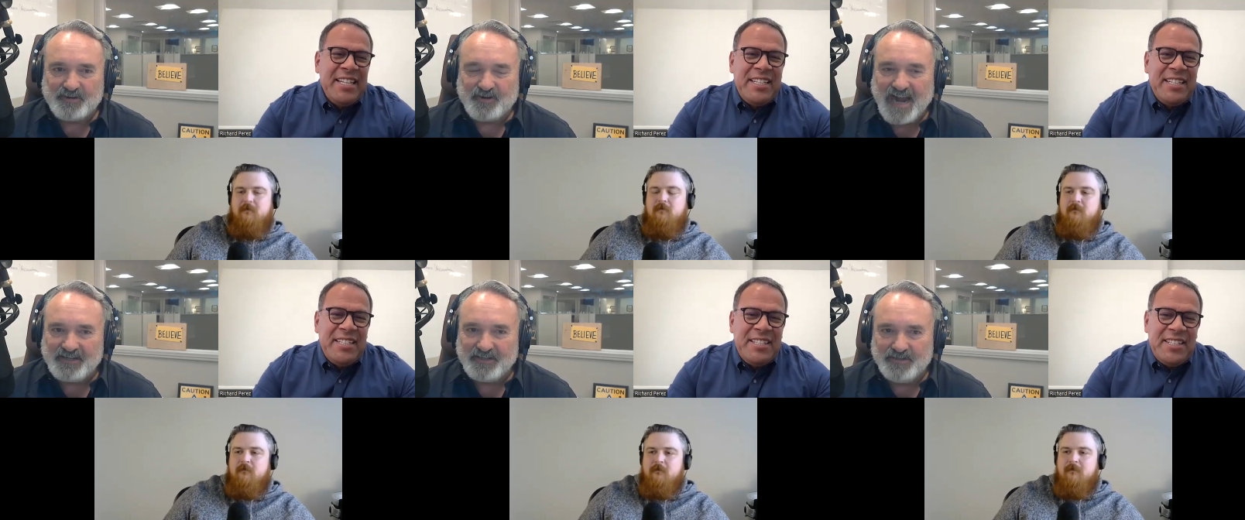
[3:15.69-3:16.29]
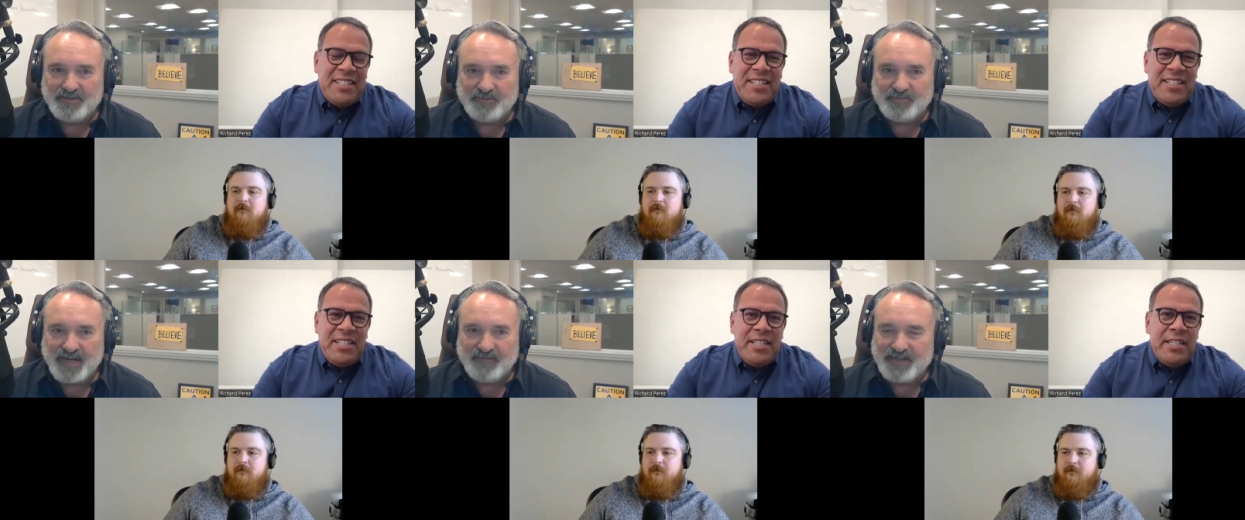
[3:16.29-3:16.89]
Speaker 1: attracted you to
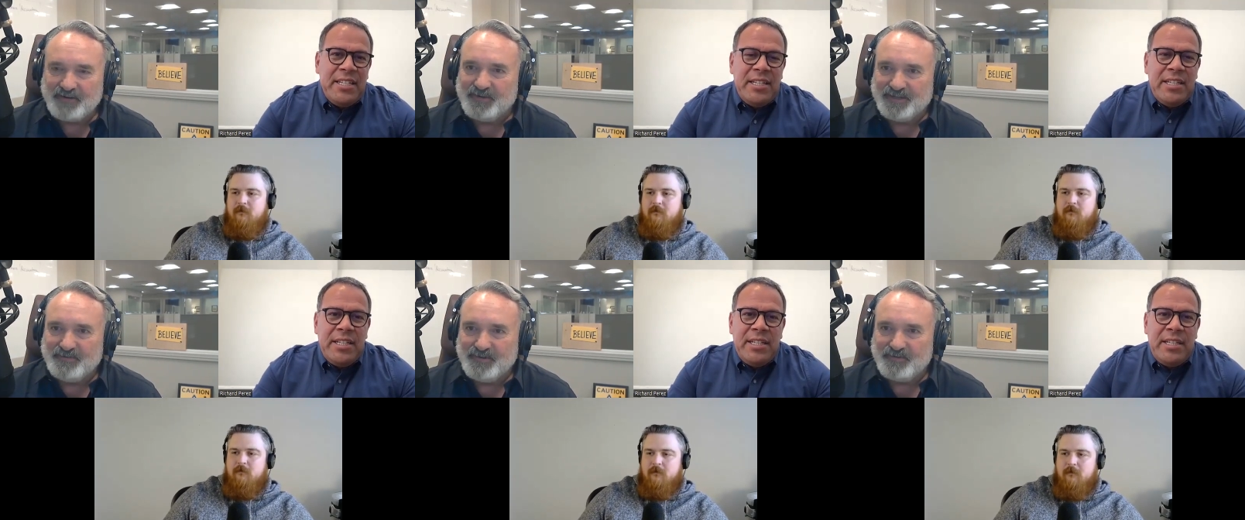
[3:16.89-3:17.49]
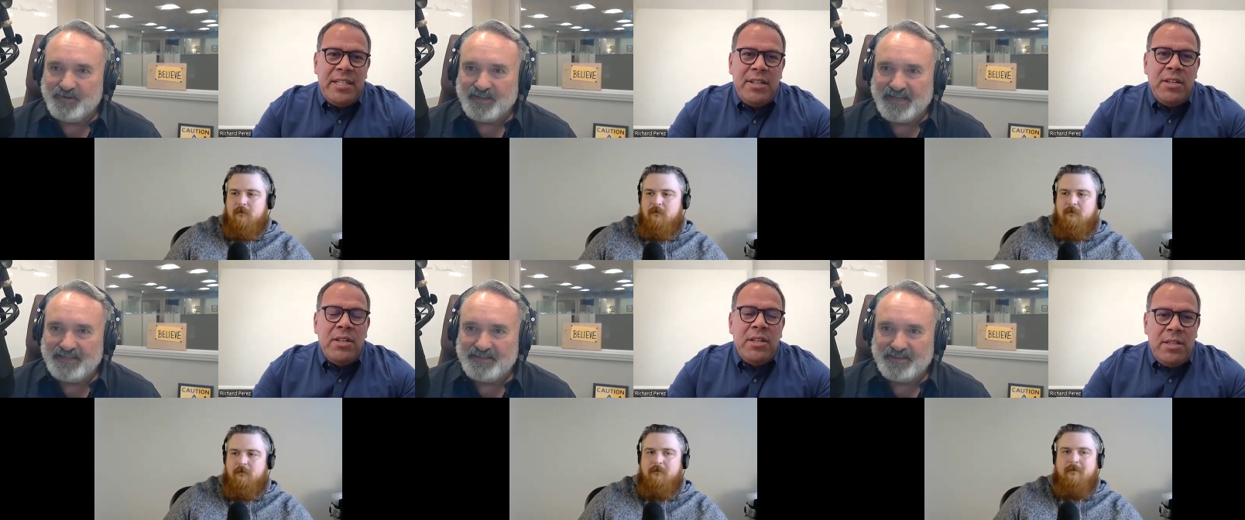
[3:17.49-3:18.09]
private equity? What what
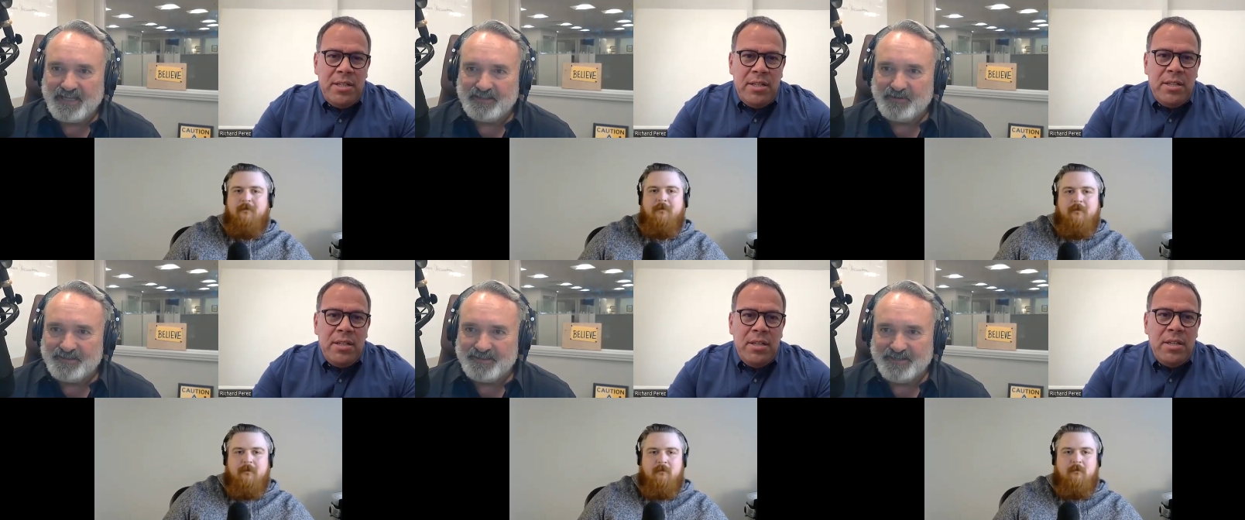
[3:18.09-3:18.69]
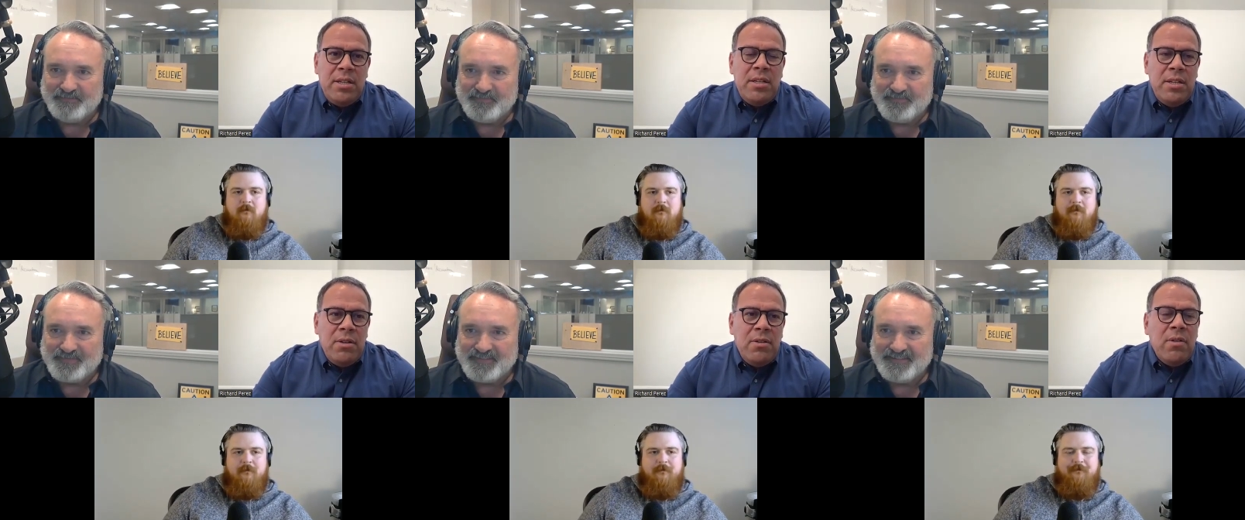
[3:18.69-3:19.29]
landed you on that doorstep?
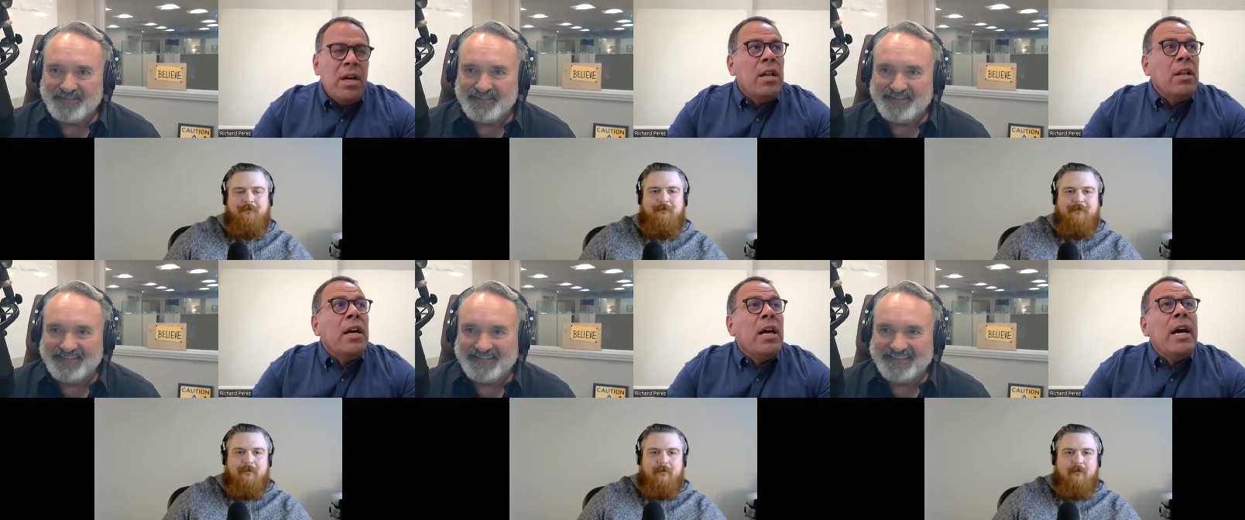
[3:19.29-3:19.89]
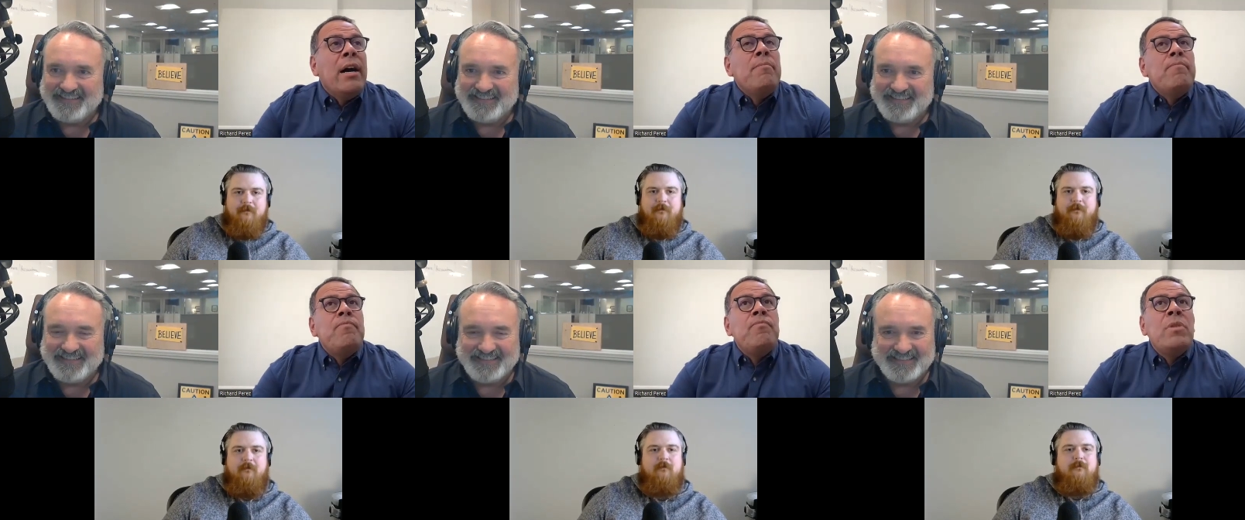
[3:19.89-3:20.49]
Well,
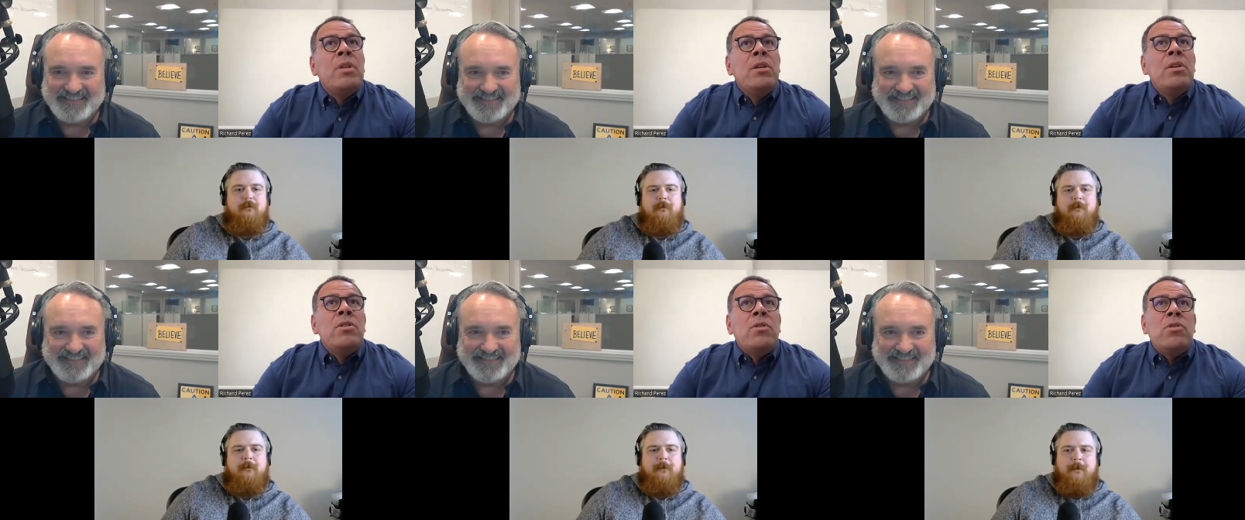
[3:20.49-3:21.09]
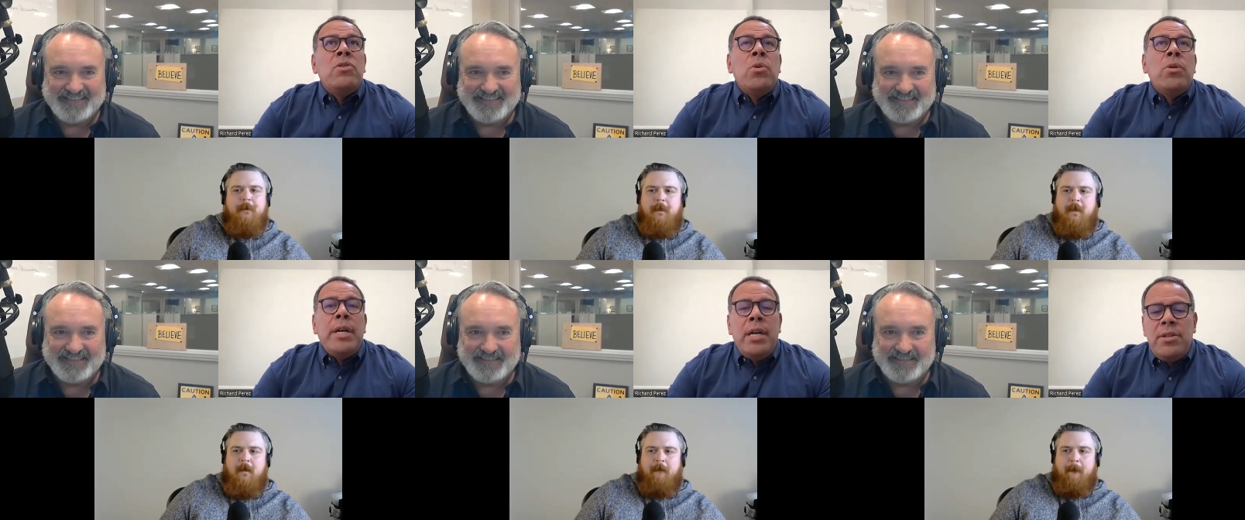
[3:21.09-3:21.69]
Speaker 2: um, so
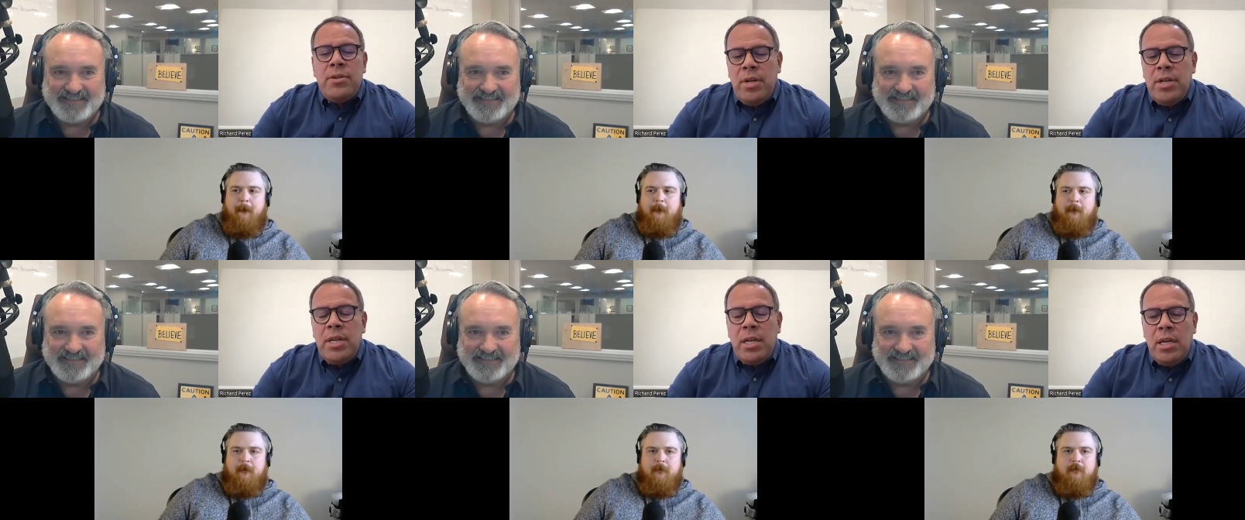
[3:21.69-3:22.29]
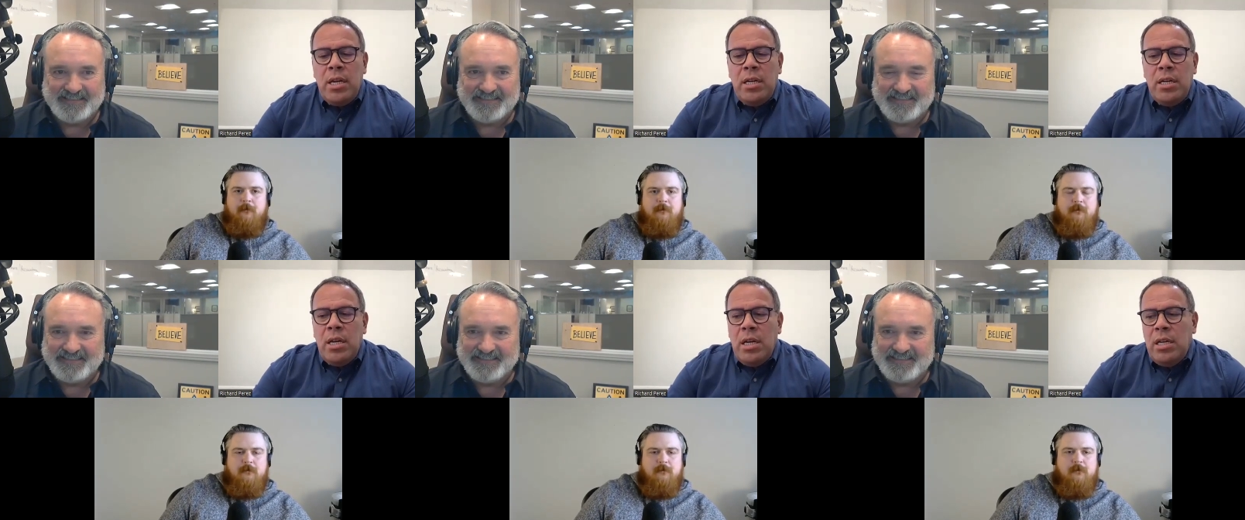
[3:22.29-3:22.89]
short answer is a,
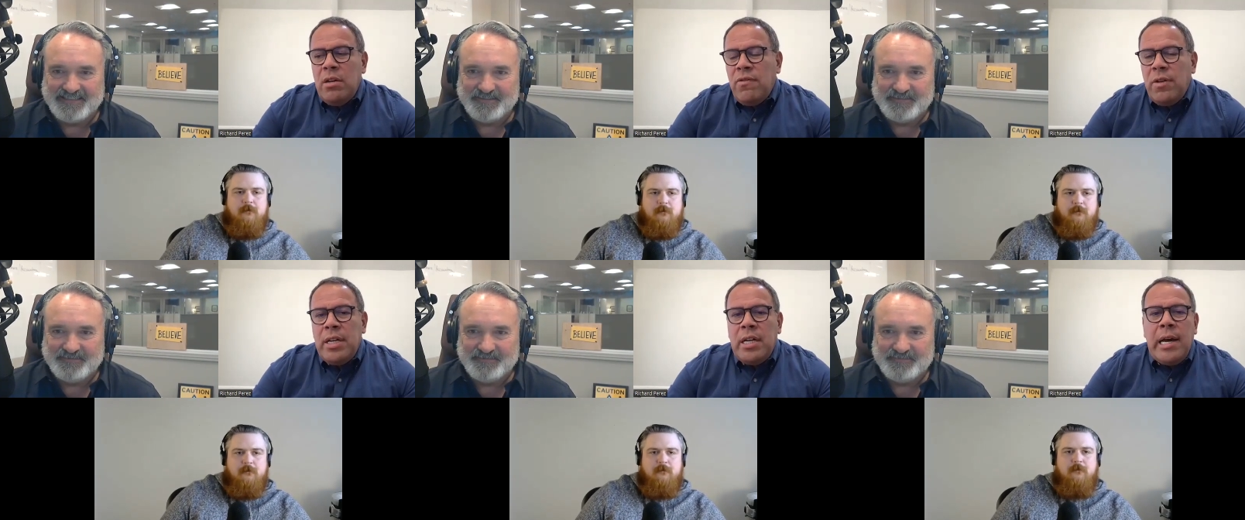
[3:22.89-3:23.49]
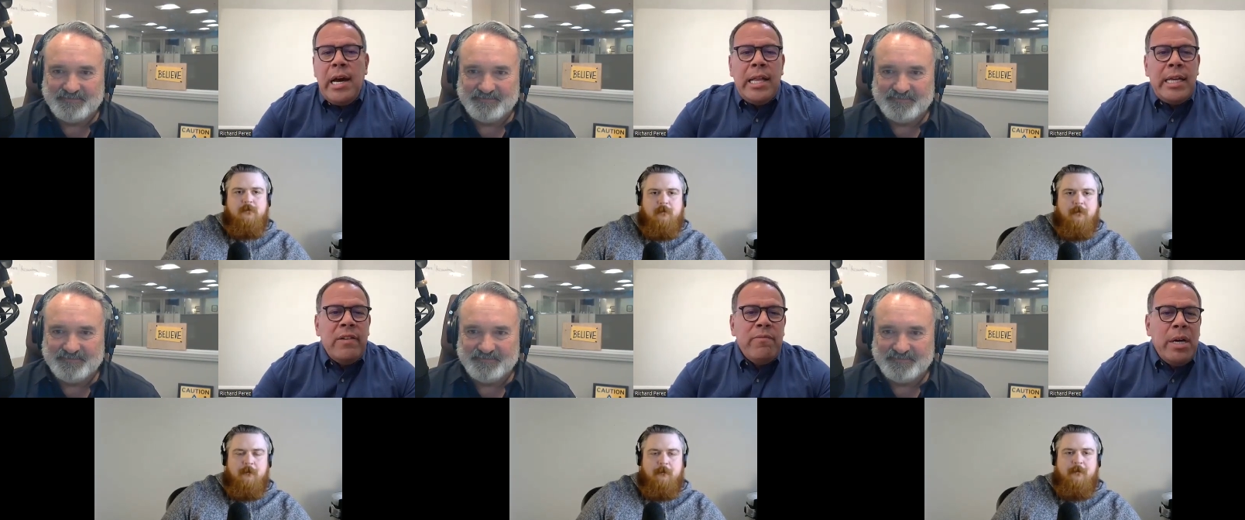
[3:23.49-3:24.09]
a a good friend and colleague of